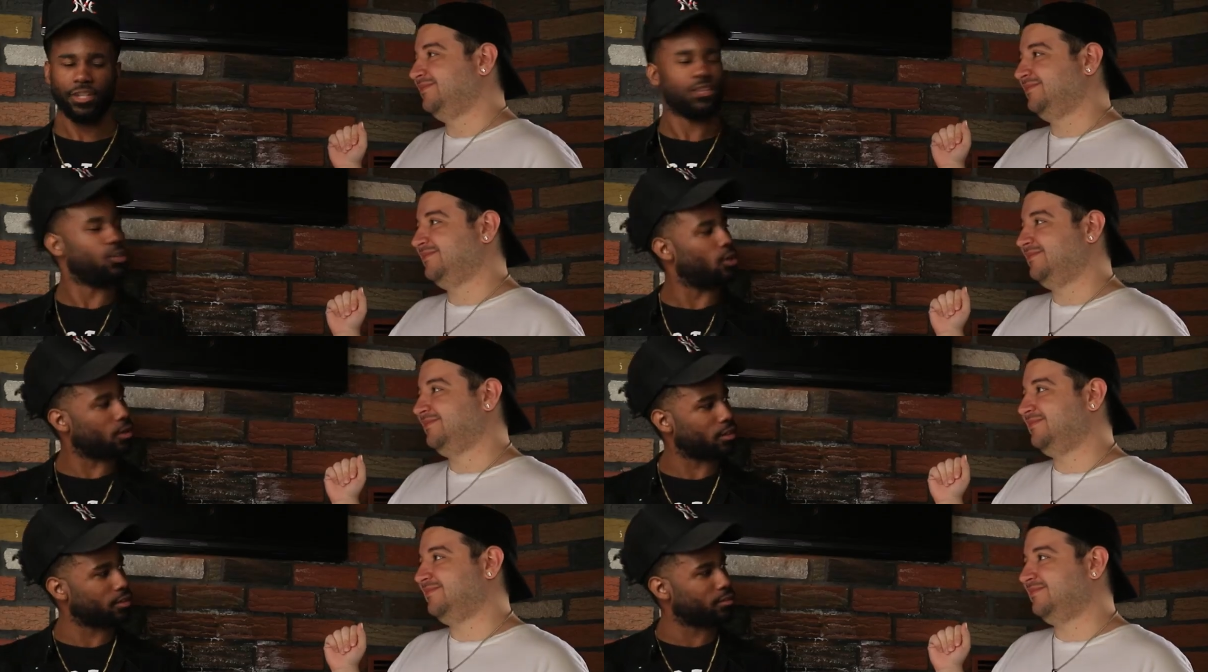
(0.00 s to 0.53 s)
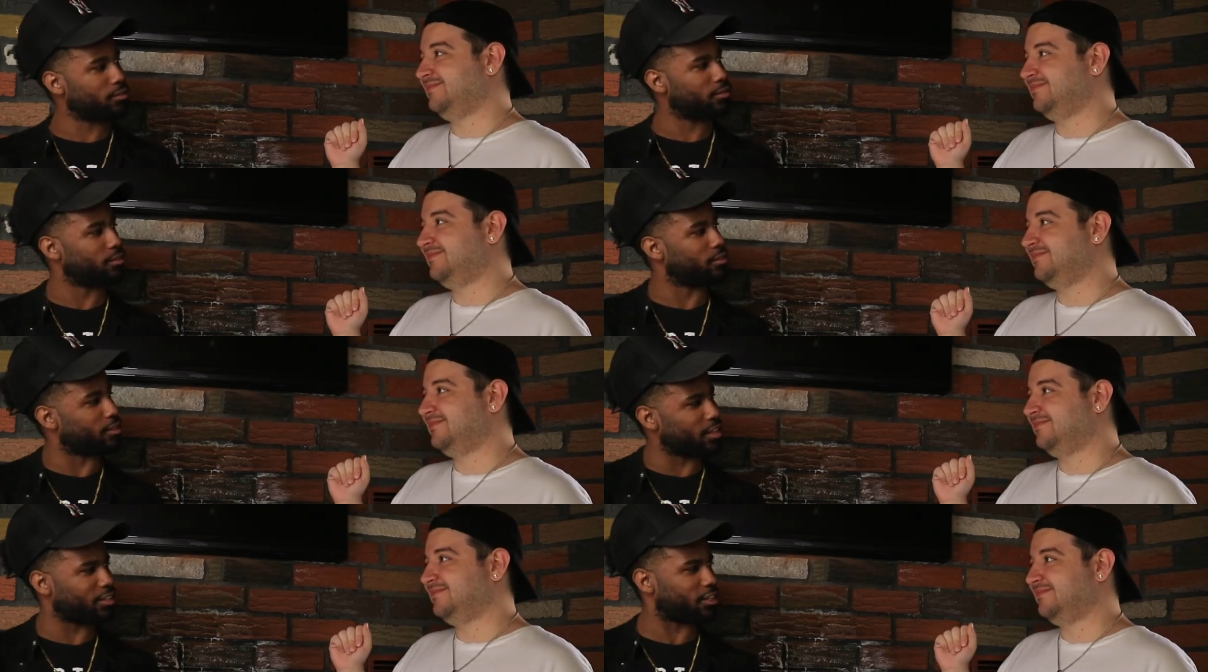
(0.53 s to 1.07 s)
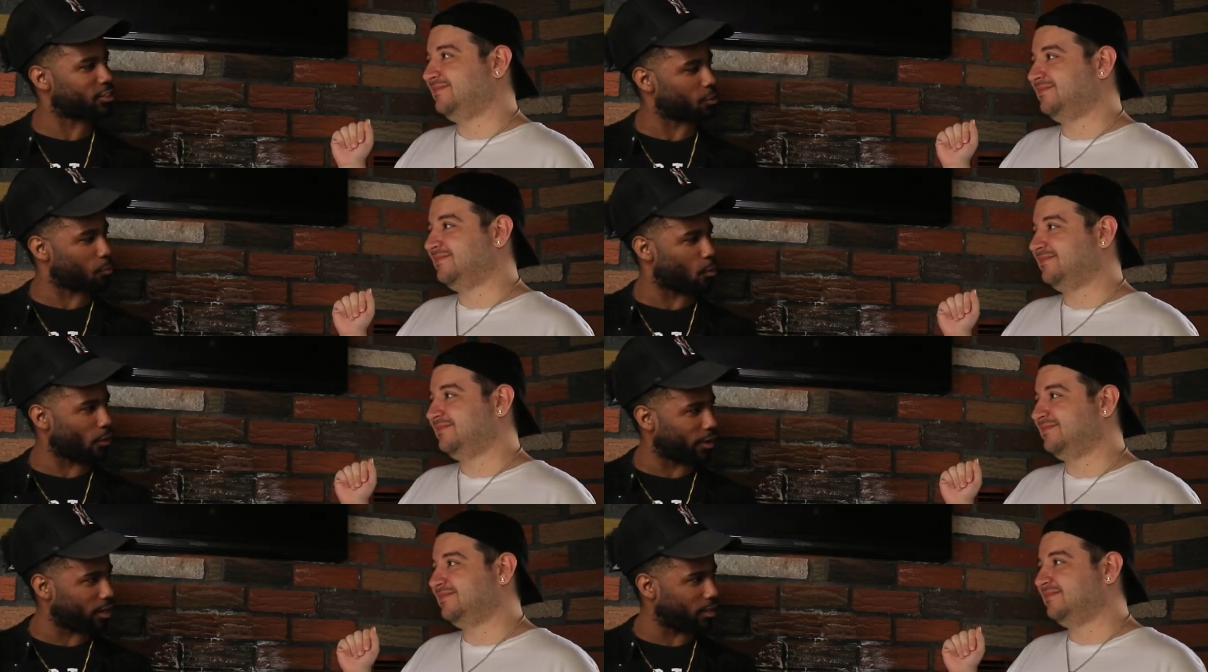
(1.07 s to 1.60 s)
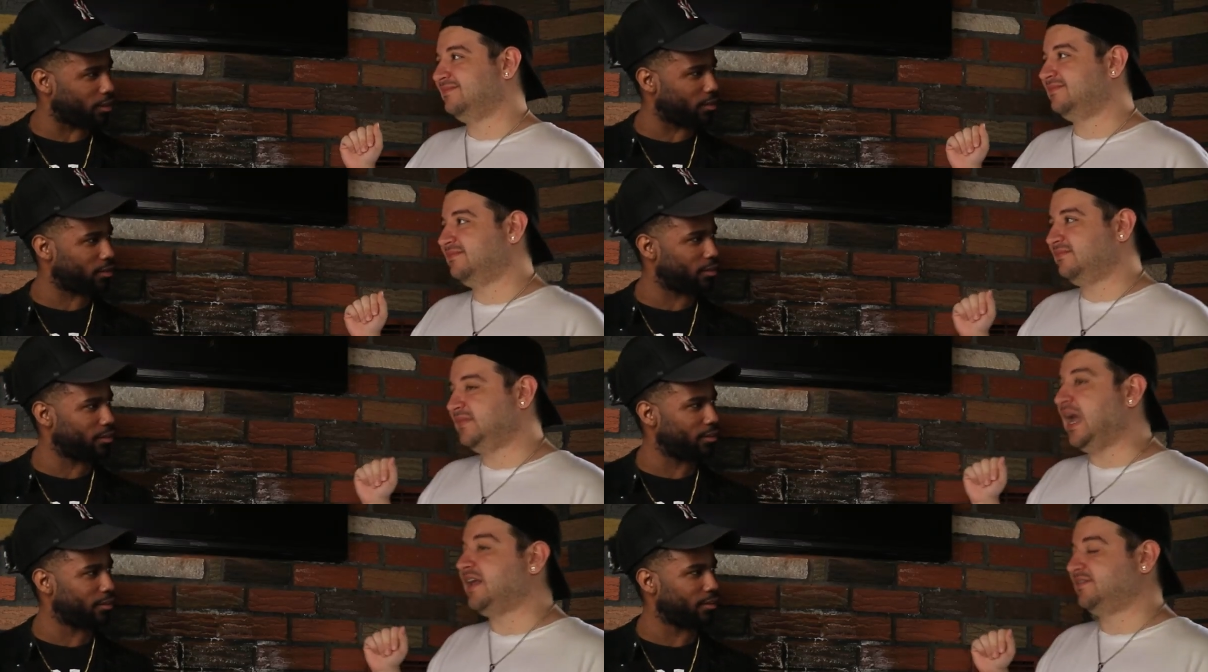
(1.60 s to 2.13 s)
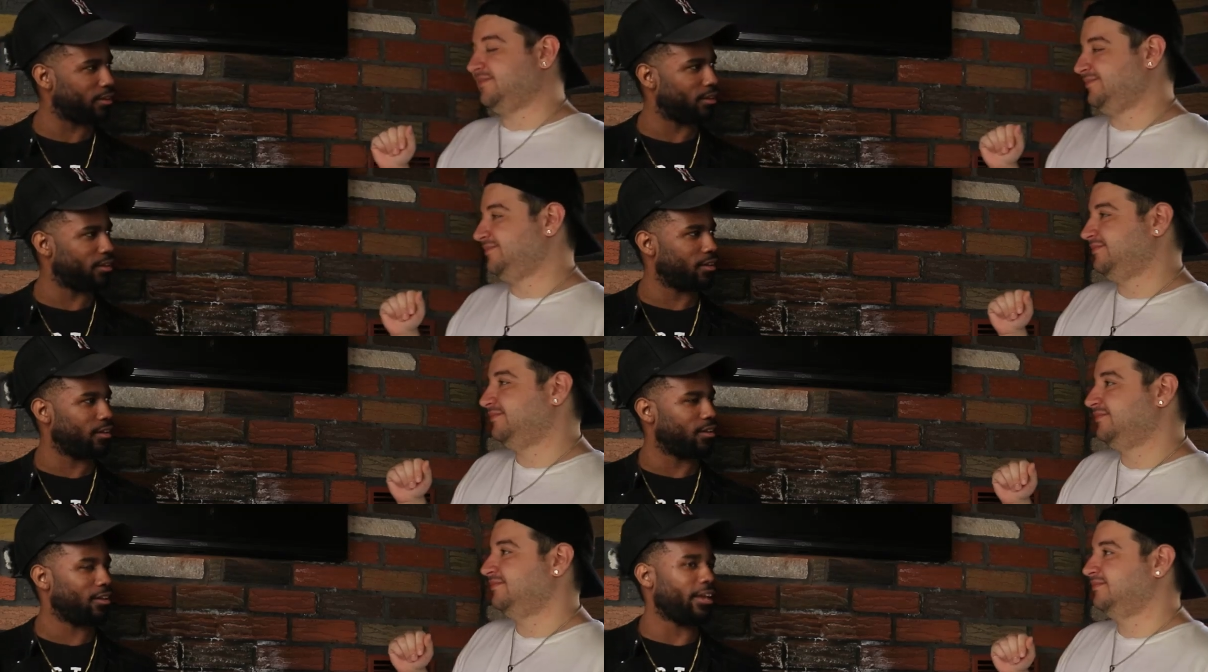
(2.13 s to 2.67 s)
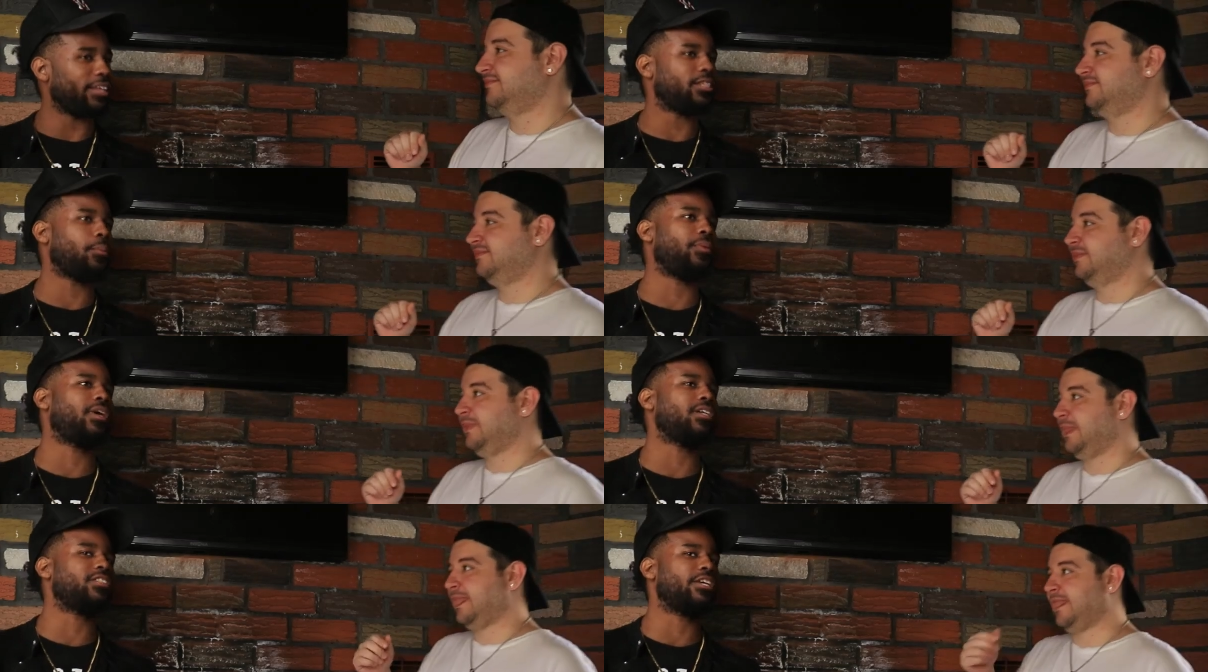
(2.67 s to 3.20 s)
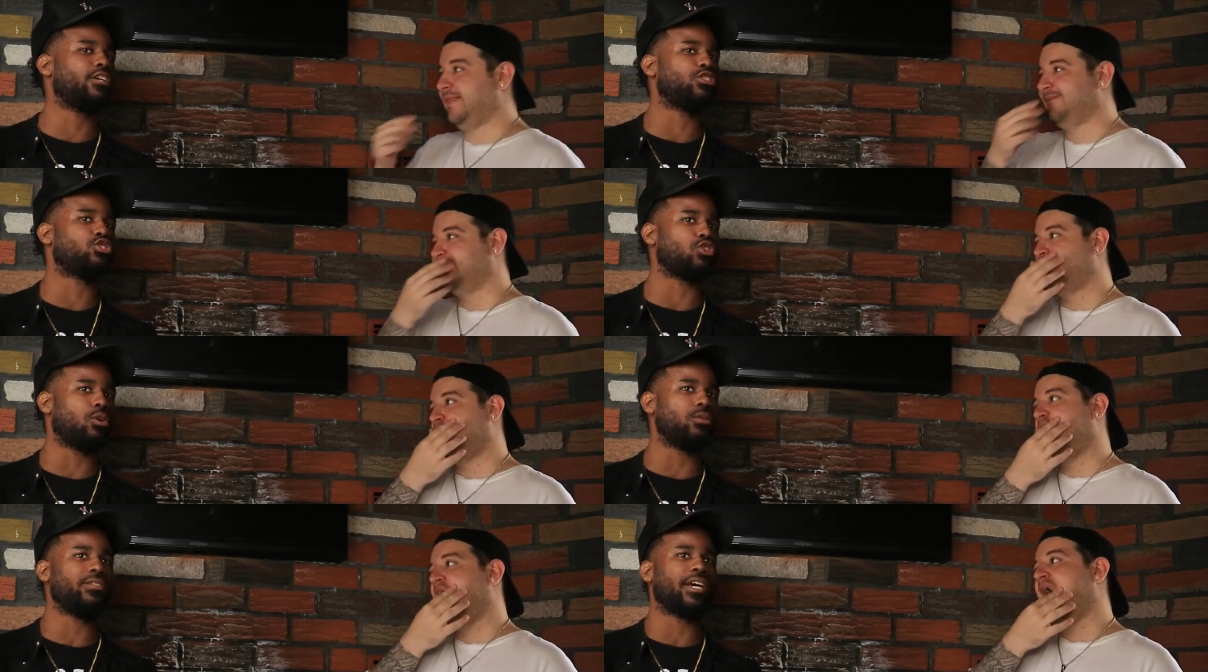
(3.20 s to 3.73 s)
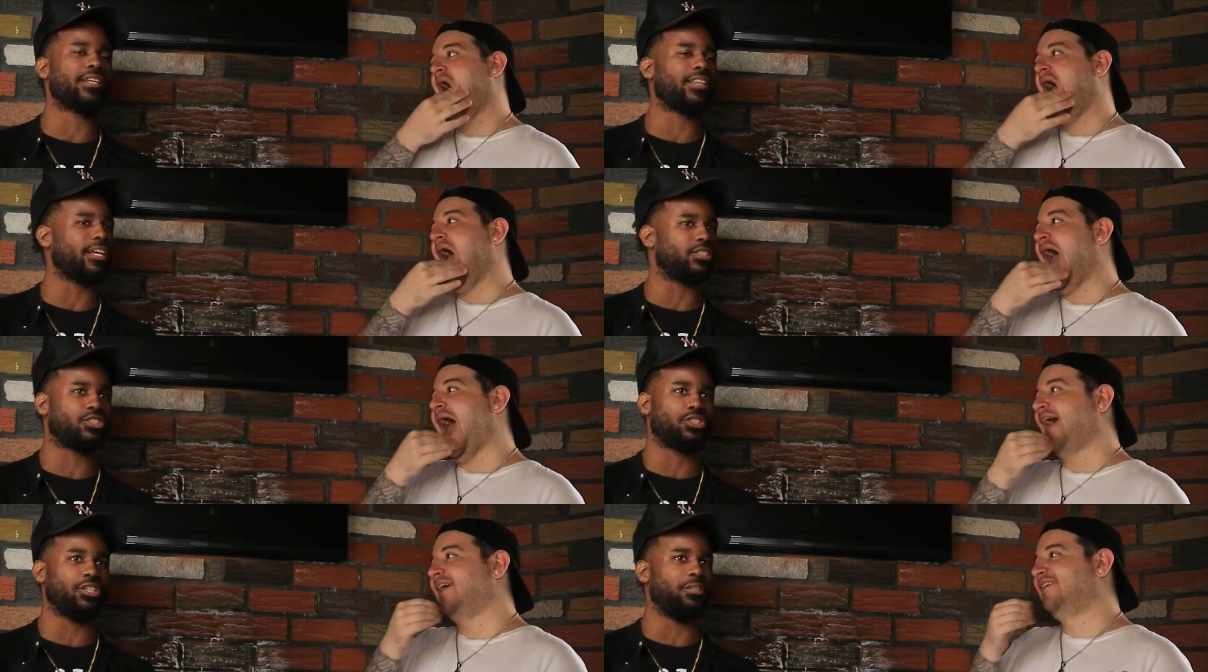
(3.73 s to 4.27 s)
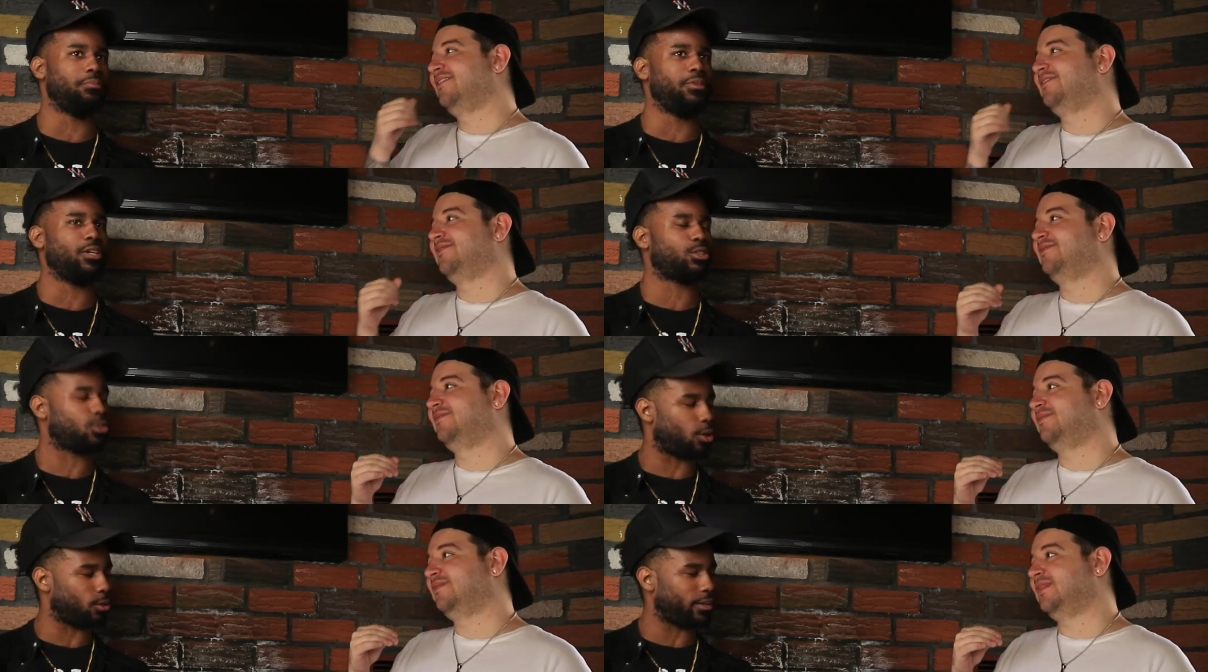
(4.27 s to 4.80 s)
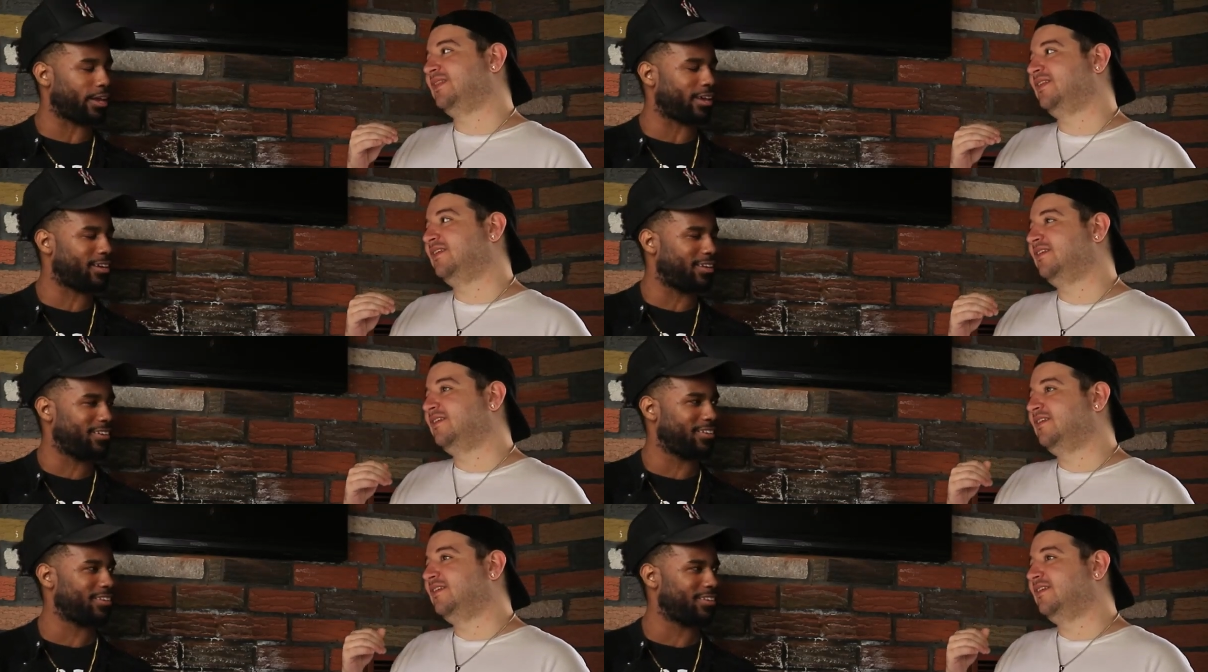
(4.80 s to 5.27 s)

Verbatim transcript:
Speaker 1: You know, they're disappointing? Yes. Is it because they're a troll deck that shouldn't be a troll deck?